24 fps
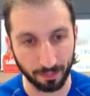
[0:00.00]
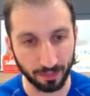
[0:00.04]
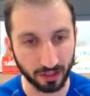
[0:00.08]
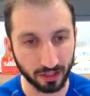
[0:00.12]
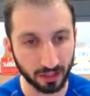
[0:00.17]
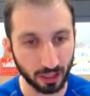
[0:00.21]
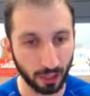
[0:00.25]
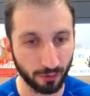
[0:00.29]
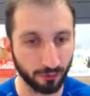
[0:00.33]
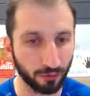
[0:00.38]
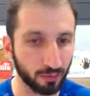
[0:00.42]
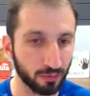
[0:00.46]

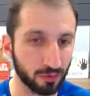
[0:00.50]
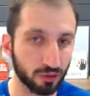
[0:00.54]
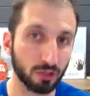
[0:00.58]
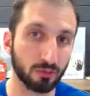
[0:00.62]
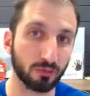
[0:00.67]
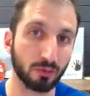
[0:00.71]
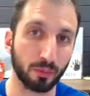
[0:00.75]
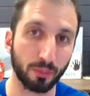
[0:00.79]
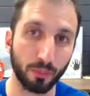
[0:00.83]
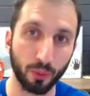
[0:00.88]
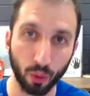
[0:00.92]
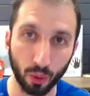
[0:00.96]
and from some
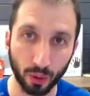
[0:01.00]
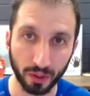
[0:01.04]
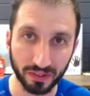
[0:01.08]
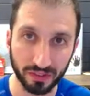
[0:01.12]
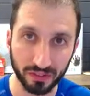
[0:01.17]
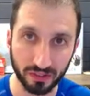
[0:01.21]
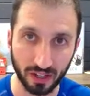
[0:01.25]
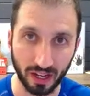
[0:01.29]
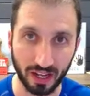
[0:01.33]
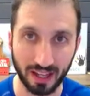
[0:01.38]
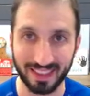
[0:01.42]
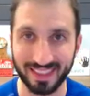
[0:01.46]

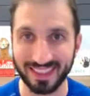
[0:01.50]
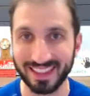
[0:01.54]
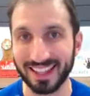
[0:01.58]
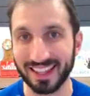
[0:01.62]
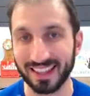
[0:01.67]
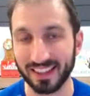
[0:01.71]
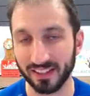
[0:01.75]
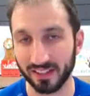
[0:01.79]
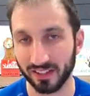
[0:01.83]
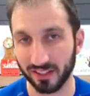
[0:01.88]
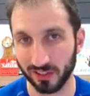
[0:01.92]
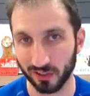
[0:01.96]
reports, I think
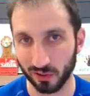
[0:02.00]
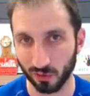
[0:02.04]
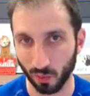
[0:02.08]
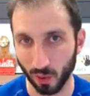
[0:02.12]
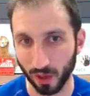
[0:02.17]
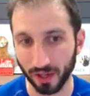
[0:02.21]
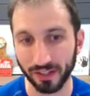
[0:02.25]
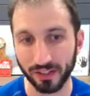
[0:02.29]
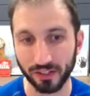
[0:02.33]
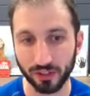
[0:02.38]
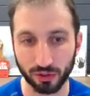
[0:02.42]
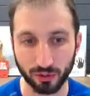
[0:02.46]
this is
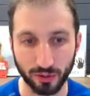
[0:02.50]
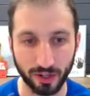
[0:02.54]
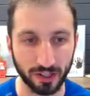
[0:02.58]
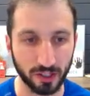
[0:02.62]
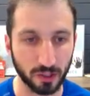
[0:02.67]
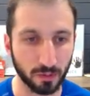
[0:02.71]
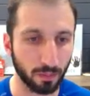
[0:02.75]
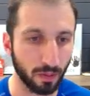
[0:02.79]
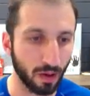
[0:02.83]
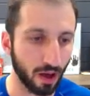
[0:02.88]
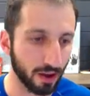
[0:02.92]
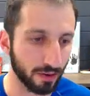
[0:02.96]
what is
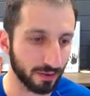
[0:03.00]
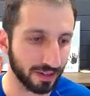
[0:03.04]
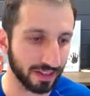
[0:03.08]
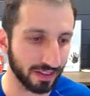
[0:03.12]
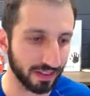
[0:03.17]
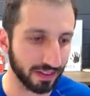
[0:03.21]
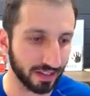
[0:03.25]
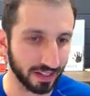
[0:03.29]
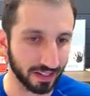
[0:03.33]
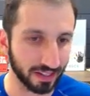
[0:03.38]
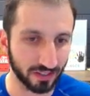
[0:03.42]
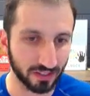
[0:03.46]

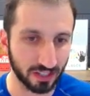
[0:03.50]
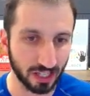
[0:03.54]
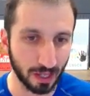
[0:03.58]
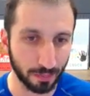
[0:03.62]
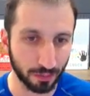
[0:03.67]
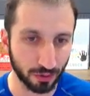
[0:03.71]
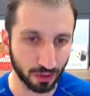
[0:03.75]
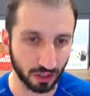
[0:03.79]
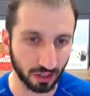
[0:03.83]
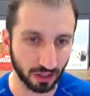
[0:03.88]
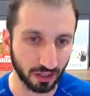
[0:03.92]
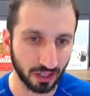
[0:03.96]
transpiring. The
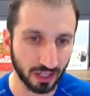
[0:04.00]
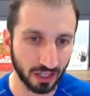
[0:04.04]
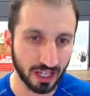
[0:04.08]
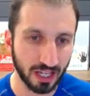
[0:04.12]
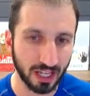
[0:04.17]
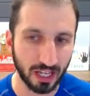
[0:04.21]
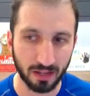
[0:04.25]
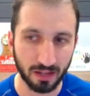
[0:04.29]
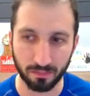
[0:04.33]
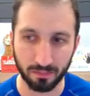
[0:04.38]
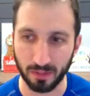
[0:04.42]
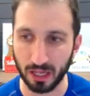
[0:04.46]
exception
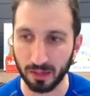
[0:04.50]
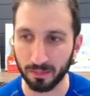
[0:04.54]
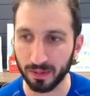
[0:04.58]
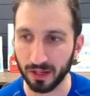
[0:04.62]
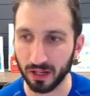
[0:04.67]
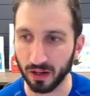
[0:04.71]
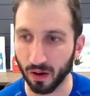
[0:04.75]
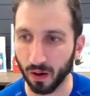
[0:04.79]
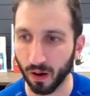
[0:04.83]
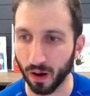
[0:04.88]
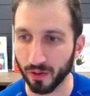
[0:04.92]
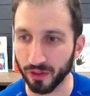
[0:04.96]
may
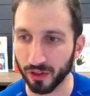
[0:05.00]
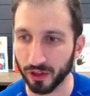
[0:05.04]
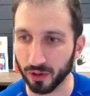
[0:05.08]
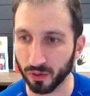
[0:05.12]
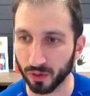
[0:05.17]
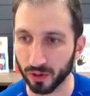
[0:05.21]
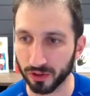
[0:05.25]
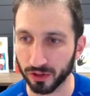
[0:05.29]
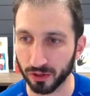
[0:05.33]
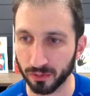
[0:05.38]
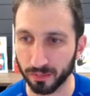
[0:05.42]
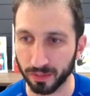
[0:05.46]
be on the
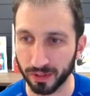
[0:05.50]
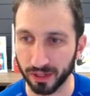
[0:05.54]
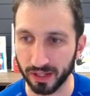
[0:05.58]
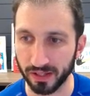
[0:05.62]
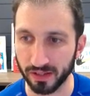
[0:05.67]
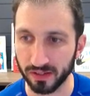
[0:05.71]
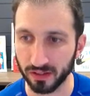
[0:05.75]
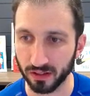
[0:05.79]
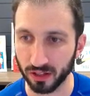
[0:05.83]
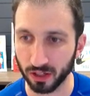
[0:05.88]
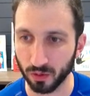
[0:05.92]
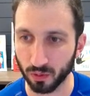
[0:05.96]
northern
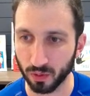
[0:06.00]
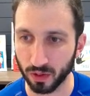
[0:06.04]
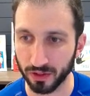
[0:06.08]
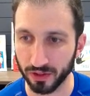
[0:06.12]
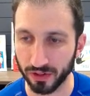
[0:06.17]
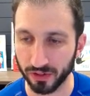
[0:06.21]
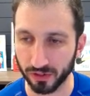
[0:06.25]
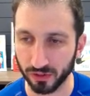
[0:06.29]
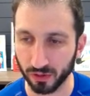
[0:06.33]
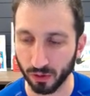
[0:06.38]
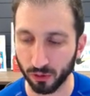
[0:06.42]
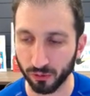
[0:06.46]
peninsula, where
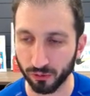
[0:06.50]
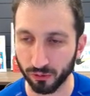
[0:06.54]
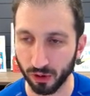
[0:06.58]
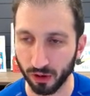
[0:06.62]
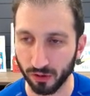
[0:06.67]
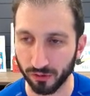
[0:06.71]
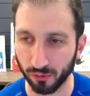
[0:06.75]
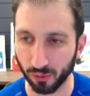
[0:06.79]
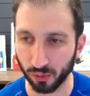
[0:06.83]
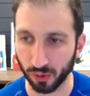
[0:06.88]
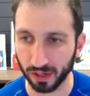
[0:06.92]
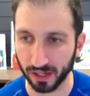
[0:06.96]
the snowfall
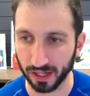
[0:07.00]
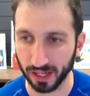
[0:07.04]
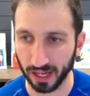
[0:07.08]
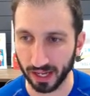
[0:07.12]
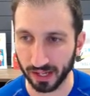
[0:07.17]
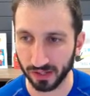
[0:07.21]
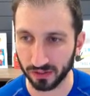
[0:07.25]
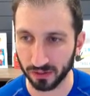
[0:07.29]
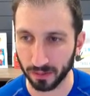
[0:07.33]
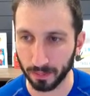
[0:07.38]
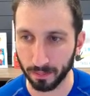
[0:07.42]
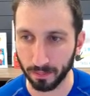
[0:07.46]

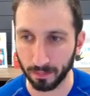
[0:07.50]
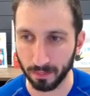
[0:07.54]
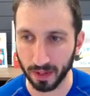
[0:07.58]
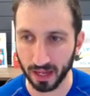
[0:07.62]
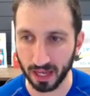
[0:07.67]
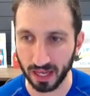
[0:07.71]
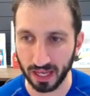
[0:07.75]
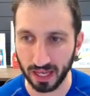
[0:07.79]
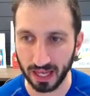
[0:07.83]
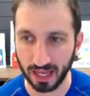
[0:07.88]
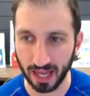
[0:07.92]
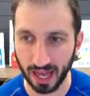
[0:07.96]
forecast
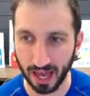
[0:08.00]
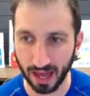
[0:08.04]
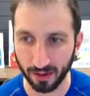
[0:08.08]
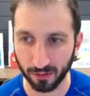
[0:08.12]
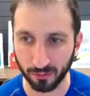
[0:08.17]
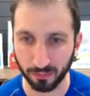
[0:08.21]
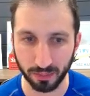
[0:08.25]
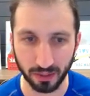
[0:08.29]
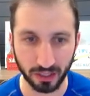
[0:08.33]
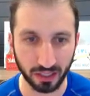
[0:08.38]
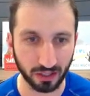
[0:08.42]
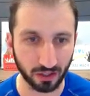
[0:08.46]
may
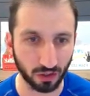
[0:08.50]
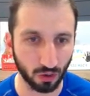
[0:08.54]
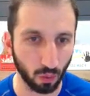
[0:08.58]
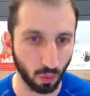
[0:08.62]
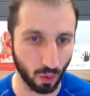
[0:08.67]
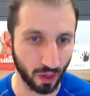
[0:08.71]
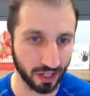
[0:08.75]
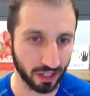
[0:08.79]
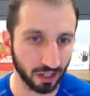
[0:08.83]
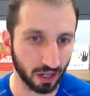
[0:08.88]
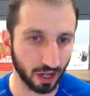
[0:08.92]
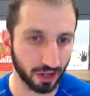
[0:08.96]
have been
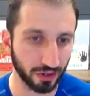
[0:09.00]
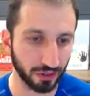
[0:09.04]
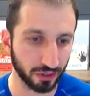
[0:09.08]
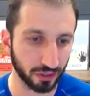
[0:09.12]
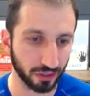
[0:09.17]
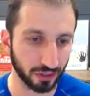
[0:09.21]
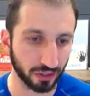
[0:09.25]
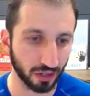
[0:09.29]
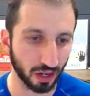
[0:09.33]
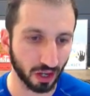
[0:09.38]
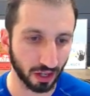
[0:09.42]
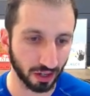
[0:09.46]
quite
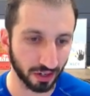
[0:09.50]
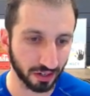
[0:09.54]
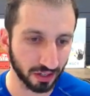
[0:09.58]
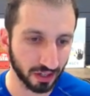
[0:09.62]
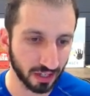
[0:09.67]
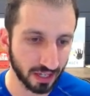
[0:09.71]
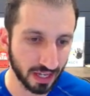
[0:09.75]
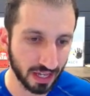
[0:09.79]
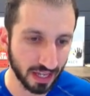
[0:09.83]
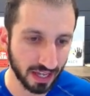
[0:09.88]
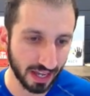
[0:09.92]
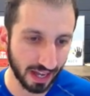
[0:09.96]
underdone,
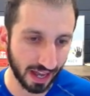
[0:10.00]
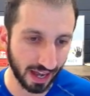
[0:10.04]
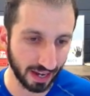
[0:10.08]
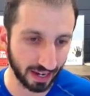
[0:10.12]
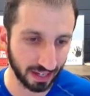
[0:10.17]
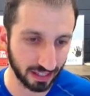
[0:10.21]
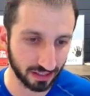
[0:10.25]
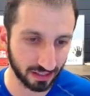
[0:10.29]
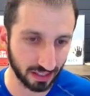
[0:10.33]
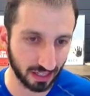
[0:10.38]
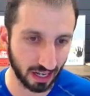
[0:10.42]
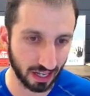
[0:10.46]

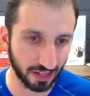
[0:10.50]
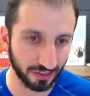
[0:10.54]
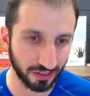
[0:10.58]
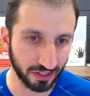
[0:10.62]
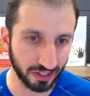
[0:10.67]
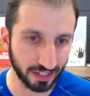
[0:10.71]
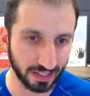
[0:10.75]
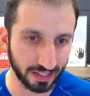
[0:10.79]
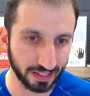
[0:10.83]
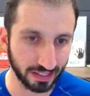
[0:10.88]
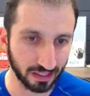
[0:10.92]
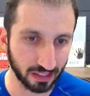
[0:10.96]
as St.
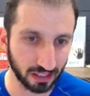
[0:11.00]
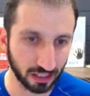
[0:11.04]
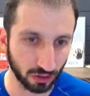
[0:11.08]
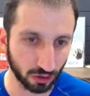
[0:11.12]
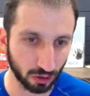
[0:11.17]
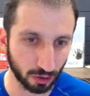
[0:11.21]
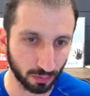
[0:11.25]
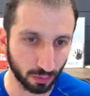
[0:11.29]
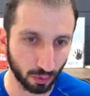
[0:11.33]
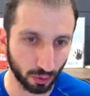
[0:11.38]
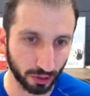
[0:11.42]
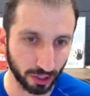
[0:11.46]
Anthony is still
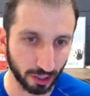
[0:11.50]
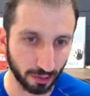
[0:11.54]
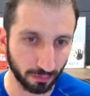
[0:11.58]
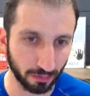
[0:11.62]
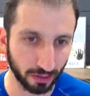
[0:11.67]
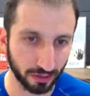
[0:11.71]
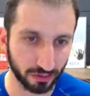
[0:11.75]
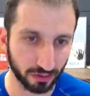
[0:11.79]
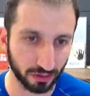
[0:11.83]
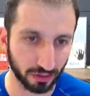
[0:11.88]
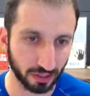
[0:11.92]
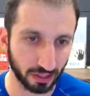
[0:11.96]
reporting
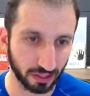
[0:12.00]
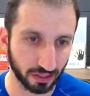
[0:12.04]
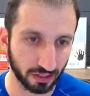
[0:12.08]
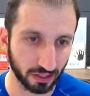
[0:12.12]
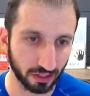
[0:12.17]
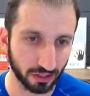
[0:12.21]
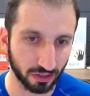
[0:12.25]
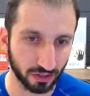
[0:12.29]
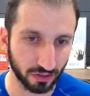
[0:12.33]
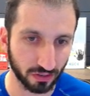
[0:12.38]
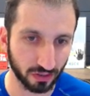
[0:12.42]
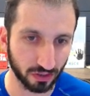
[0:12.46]
blizzard
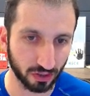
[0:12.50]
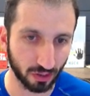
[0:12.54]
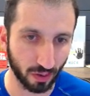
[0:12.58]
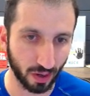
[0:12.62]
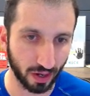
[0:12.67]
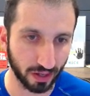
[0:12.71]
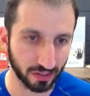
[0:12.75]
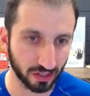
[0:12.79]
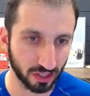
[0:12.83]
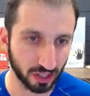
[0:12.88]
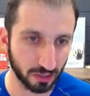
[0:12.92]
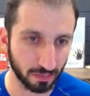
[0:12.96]
conditions. So
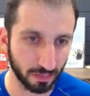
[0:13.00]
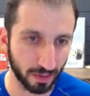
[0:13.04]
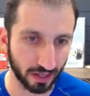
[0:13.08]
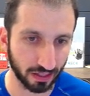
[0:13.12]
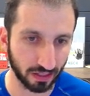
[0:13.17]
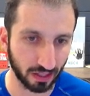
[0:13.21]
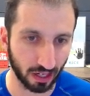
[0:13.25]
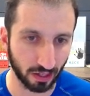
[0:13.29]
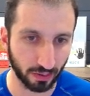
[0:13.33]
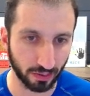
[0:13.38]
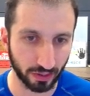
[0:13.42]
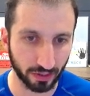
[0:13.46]
I
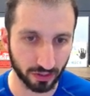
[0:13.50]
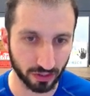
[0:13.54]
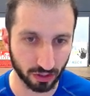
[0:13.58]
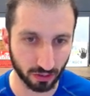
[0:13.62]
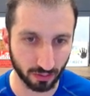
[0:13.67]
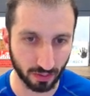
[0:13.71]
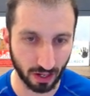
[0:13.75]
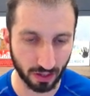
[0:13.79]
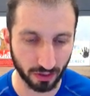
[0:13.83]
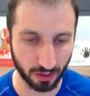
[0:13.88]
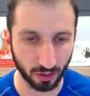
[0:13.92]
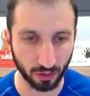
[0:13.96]
suspect the areas
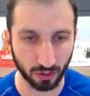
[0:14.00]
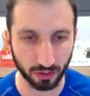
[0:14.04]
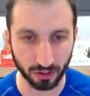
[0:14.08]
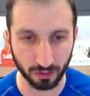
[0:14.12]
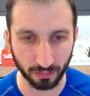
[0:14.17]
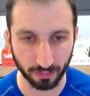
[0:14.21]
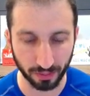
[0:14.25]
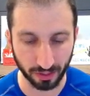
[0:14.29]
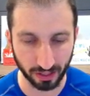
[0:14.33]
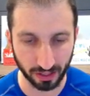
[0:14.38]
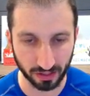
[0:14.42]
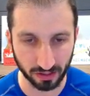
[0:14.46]
around the
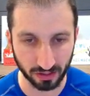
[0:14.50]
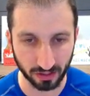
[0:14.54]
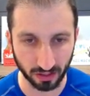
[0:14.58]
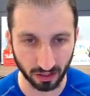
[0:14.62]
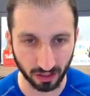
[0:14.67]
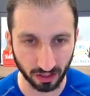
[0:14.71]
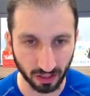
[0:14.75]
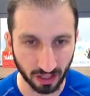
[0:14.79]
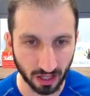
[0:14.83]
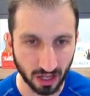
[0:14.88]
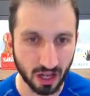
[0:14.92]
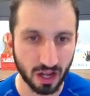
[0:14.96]
northern
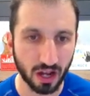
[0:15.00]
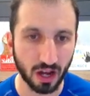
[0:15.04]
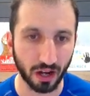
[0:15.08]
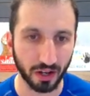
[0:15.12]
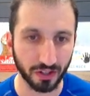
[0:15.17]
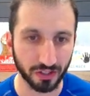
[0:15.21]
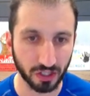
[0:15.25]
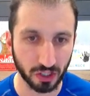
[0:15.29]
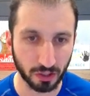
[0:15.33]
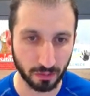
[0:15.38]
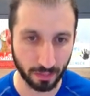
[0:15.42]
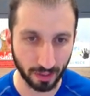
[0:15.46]
peninsula,
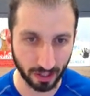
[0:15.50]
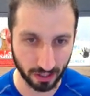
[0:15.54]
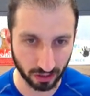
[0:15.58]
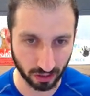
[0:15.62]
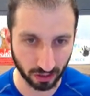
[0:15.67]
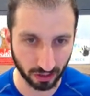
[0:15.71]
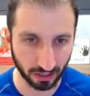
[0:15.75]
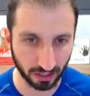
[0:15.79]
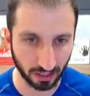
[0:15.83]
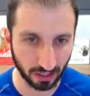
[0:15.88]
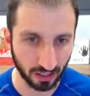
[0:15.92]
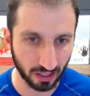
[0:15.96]

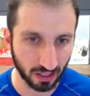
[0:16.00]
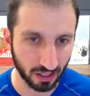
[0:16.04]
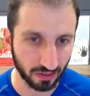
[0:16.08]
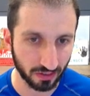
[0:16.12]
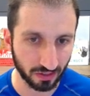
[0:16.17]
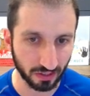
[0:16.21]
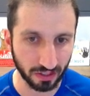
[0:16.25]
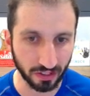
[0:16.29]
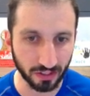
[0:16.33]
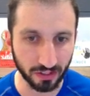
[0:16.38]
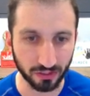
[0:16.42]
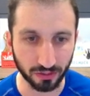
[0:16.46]
especially
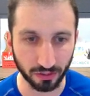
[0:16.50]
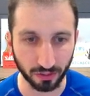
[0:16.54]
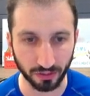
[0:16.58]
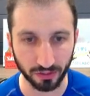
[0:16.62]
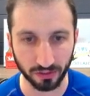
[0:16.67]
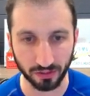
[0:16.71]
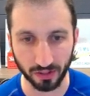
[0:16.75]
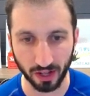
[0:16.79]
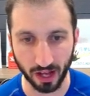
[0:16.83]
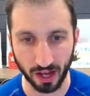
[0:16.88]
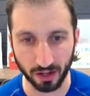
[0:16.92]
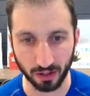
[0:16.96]
the eastern
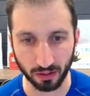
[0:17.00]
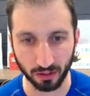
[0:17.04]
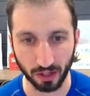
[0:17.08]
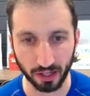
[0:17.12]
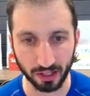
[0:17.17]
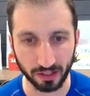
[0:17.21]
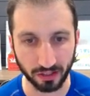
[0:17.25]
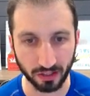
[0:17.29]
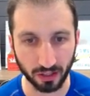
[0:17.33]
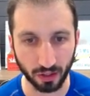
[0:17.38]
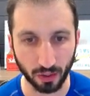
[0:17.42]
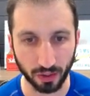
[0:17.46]
side, are
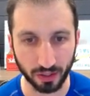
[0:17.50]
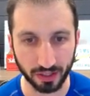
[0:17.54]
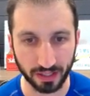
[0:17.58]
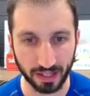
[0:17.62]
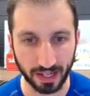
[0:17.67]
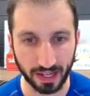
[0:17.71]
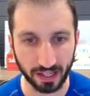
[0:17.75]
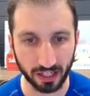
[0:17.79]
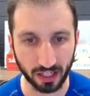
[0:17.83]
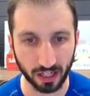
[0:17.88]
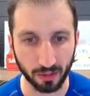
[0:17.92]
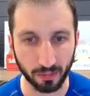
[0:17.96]
likely going
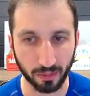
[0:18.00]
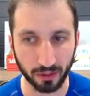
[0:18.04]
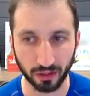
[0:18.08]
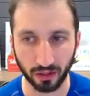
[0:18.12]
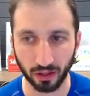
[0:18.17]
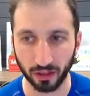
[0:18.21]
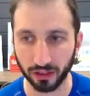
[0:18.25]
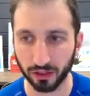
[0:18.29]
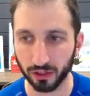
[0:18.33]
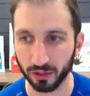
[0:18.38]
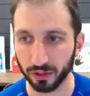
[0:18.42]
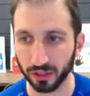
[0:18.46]
to end up in
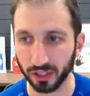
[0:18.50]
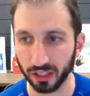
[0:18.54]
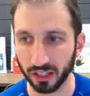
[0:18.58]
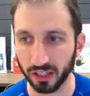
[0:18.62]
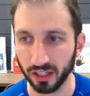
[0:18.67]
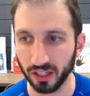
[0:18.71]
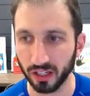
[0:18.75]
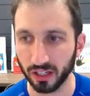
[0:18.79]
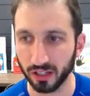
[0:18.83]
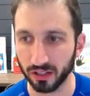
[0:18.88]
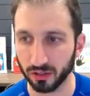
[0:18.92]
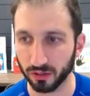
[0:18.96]
the 30
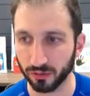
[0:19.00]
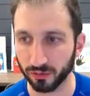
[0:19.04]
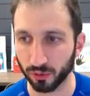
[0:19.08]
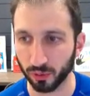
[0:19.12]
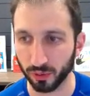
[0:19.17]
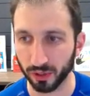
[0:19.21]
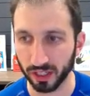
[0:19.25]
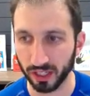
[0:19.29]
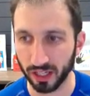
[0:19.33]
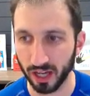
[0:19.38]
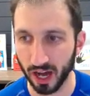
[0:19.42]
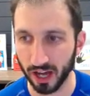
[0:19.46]
to
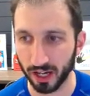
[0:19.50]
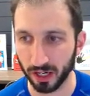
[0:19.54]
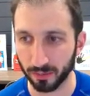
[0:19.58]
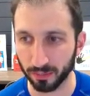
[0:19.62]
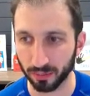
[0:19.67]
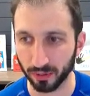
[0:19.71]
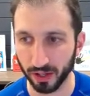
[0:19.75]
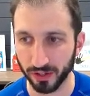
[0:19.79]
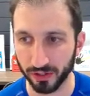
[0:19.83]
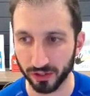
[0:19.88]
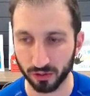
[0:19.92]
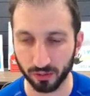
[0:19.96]
40 kind of
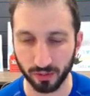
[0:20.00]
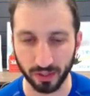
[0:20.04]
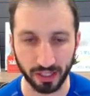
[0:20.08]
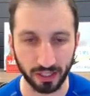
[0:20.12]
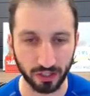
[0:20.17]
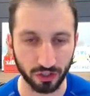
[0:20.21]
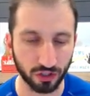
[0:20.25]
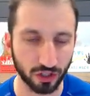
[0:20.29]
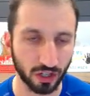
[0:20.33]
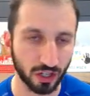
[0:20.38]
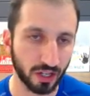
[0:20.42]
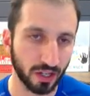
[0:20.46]
plus
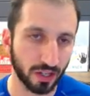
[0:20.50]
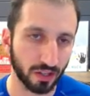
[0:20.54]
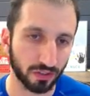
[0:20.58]
range.